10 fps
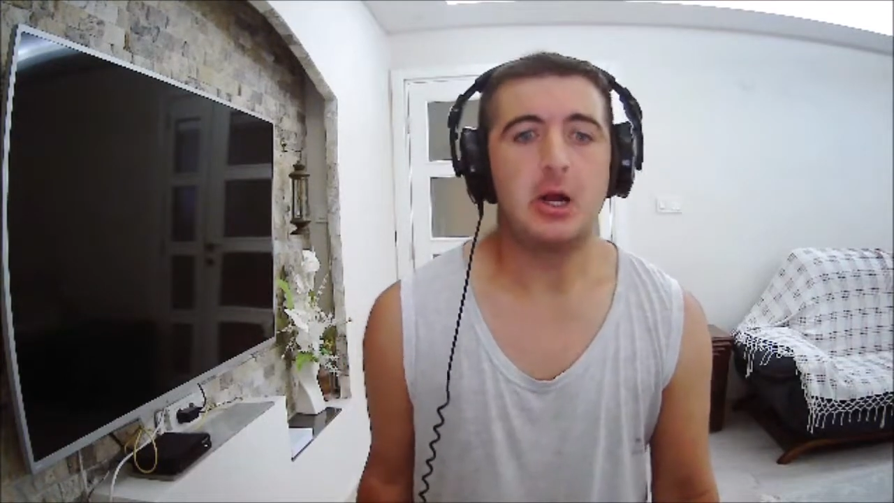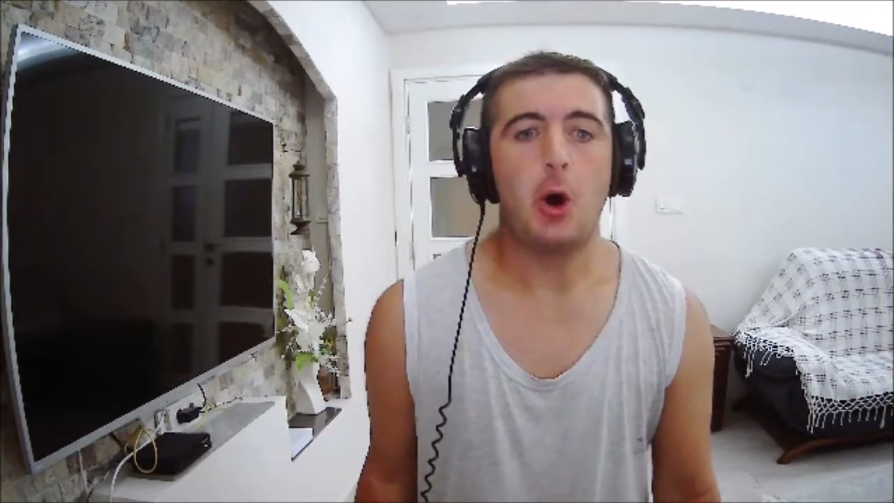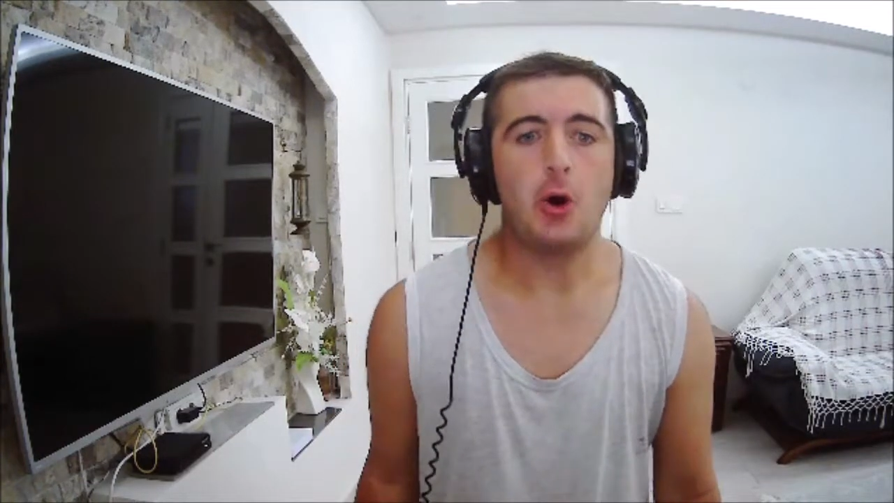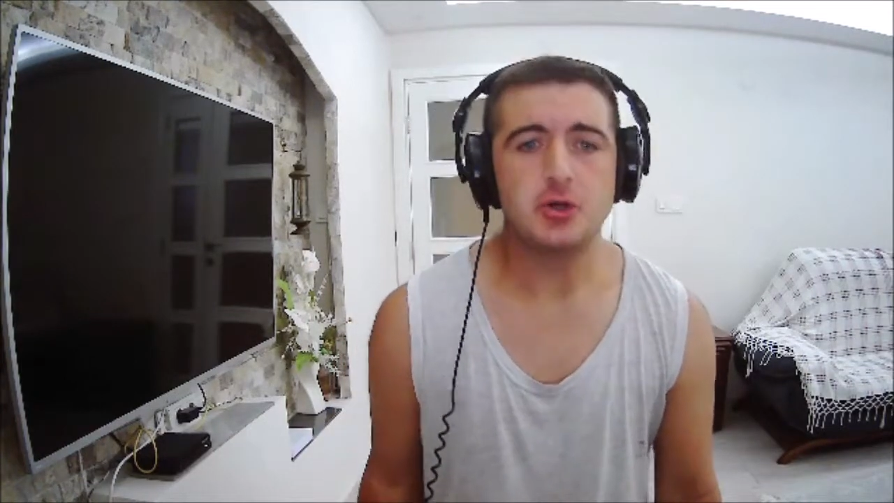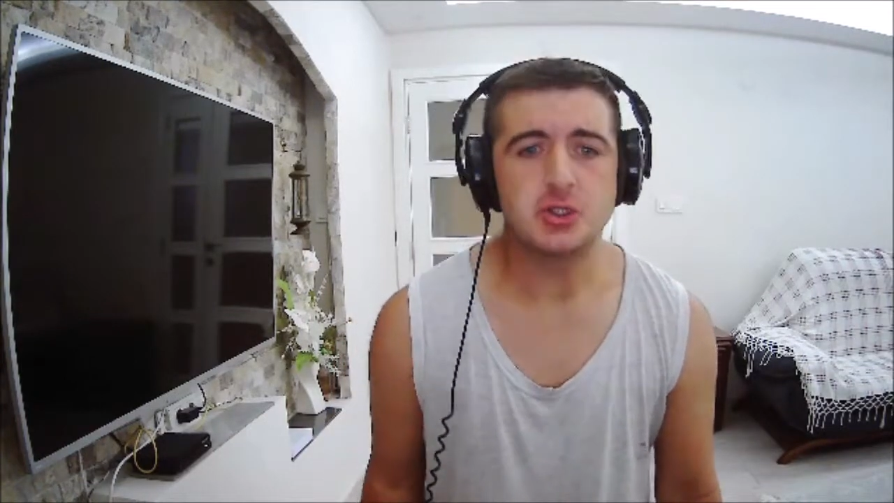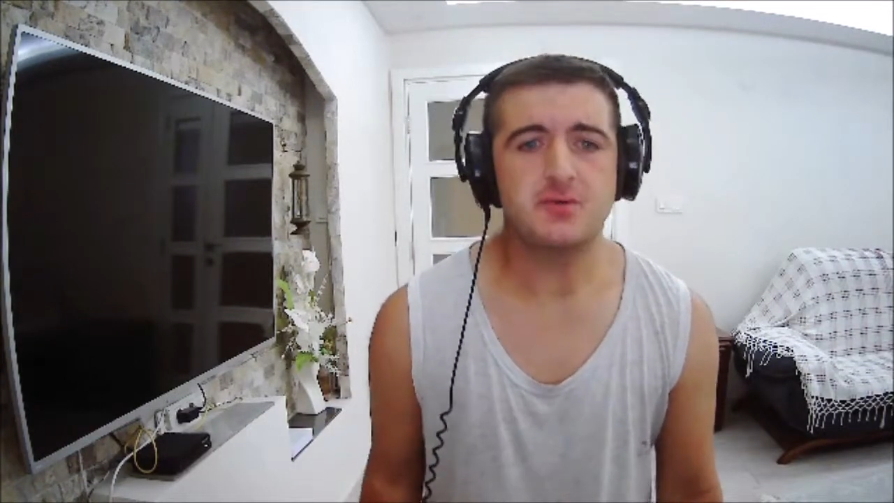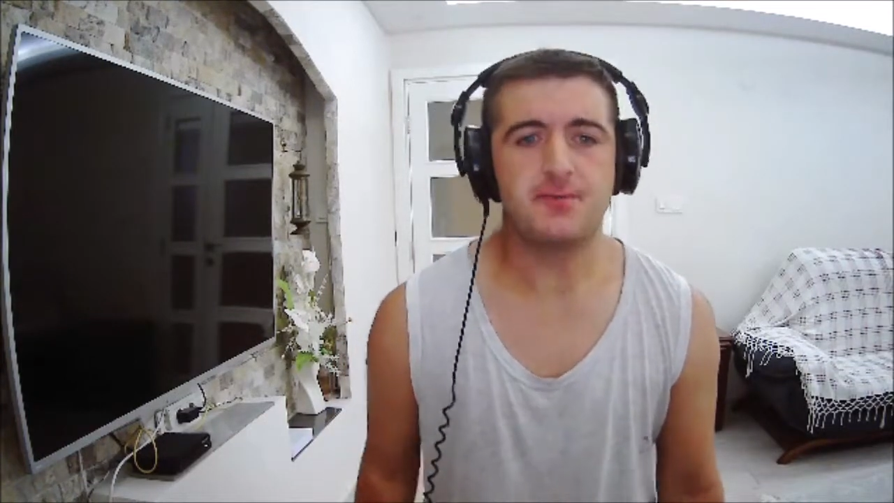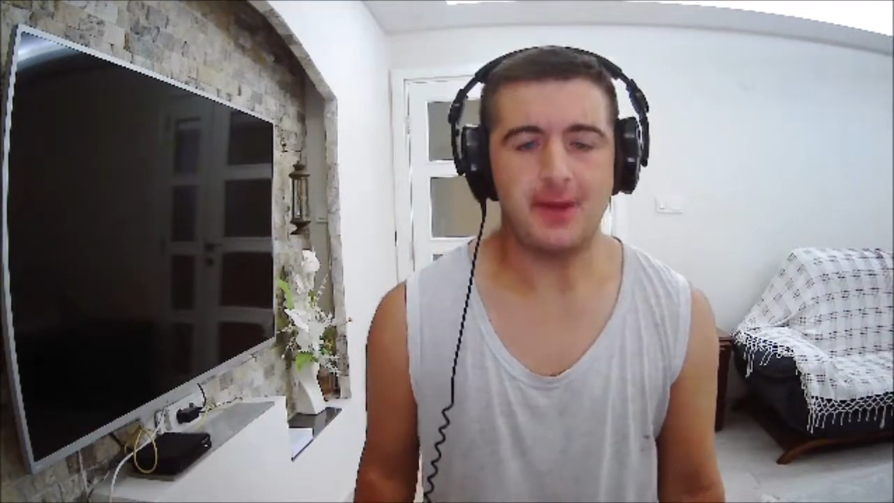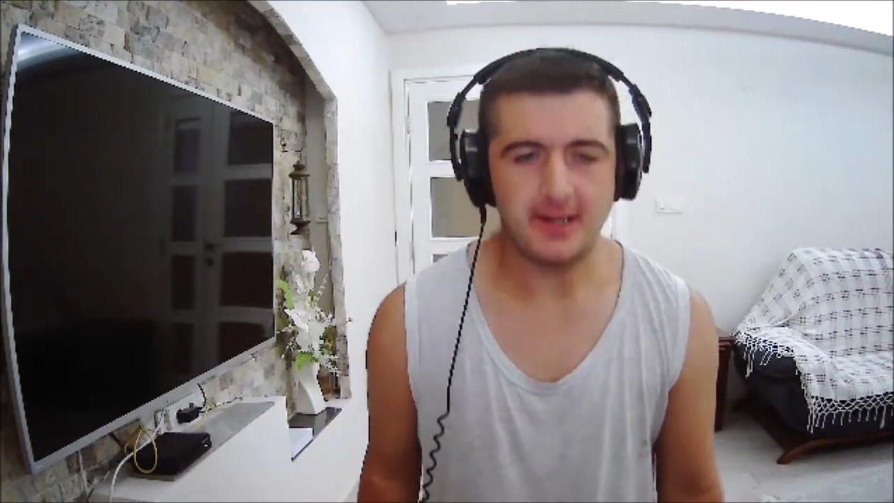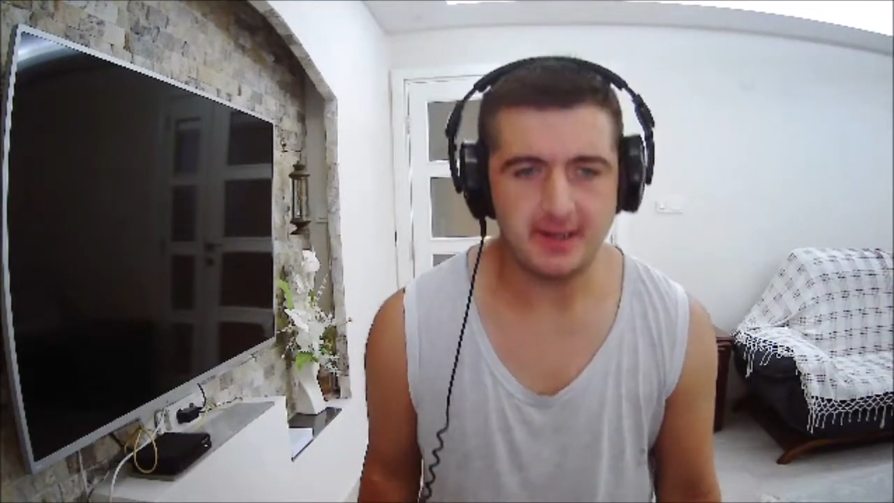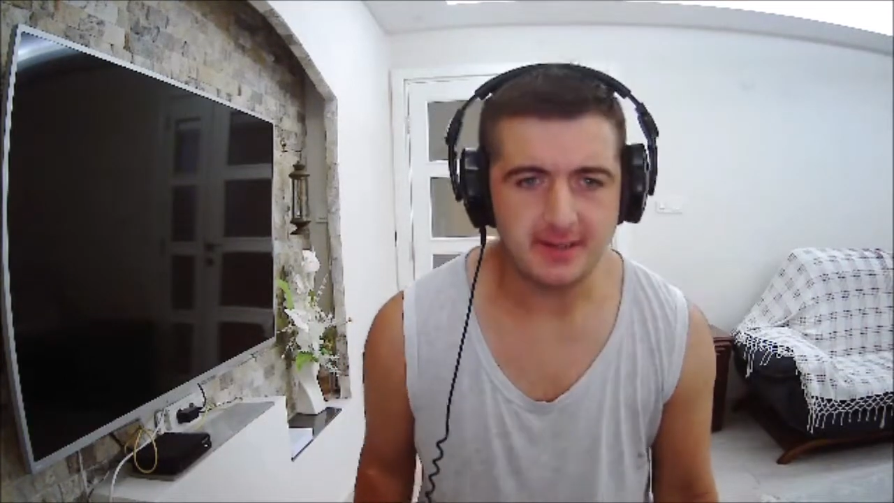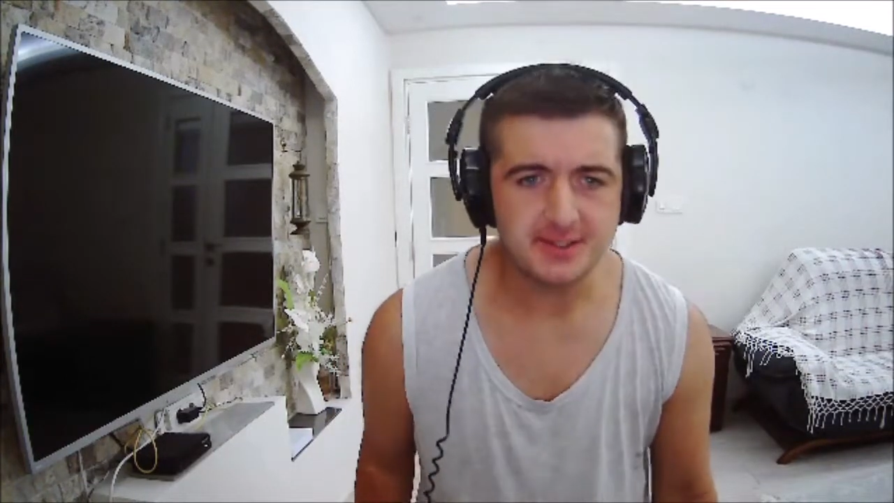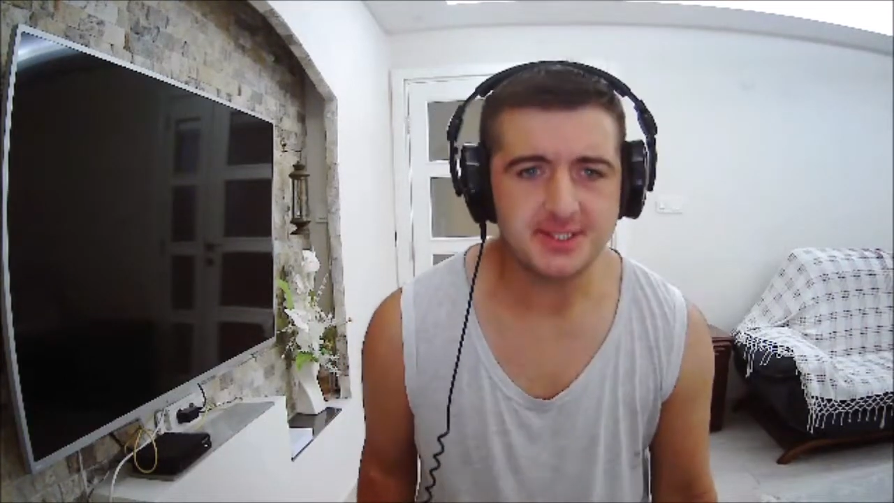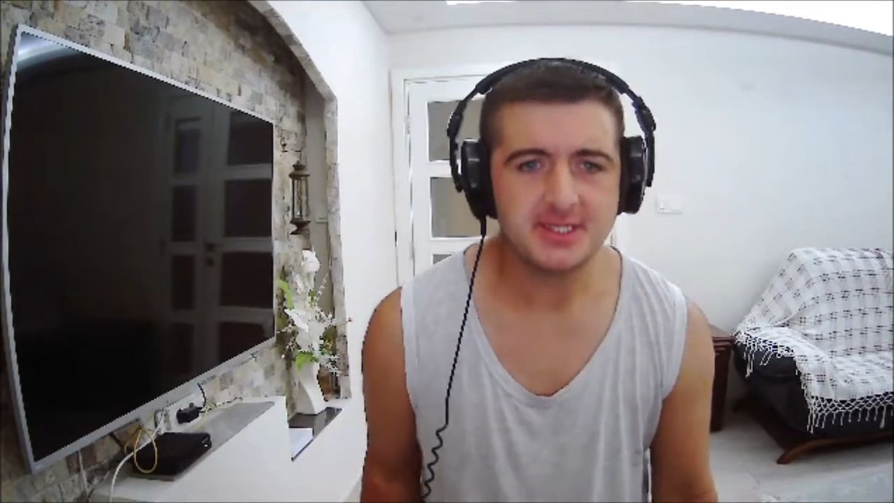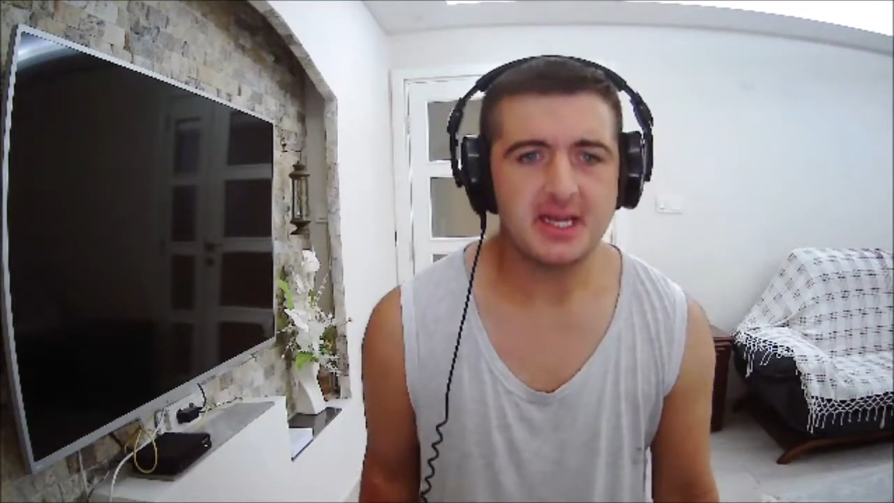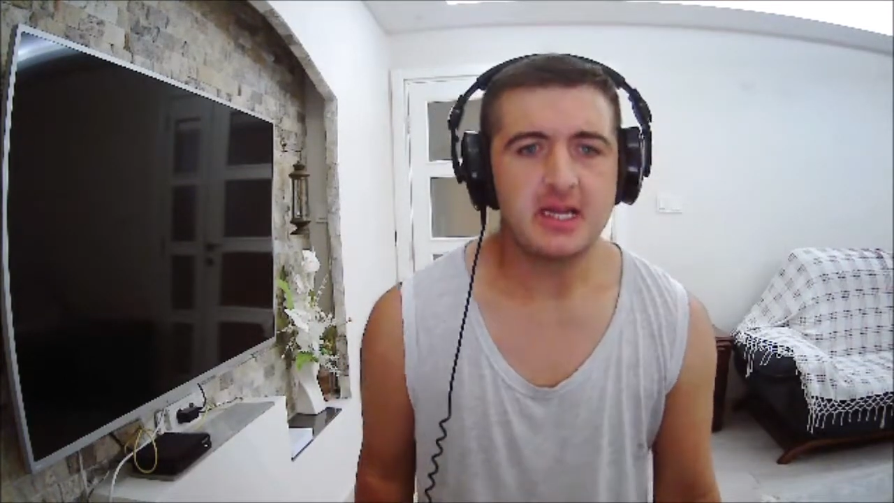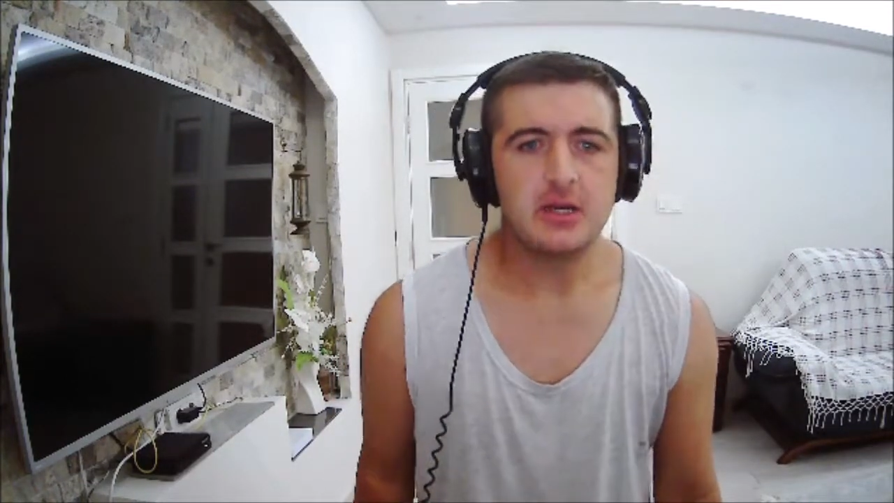Horsefails